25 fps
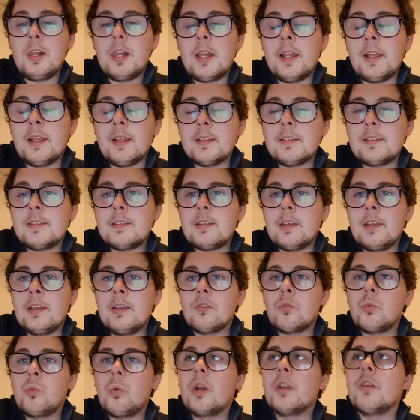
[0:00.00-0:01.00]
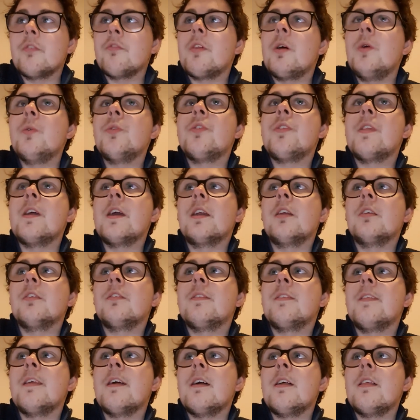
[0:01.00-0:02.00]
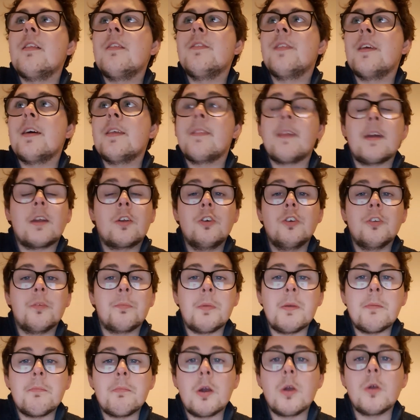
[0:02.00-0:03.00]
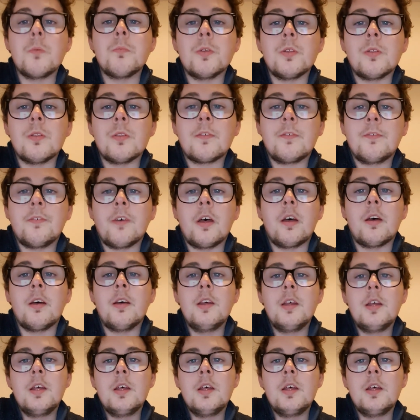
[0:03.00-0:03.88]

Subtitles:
It's one of those things that there could be moments for